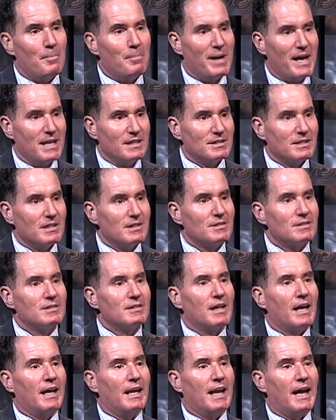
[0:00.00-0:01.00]
basis
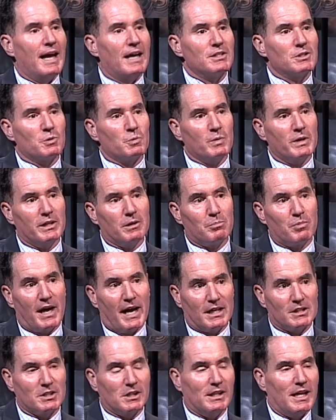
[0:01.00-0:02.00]
and has a real
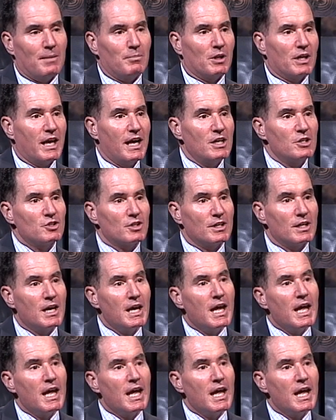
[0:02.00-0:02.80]
practical application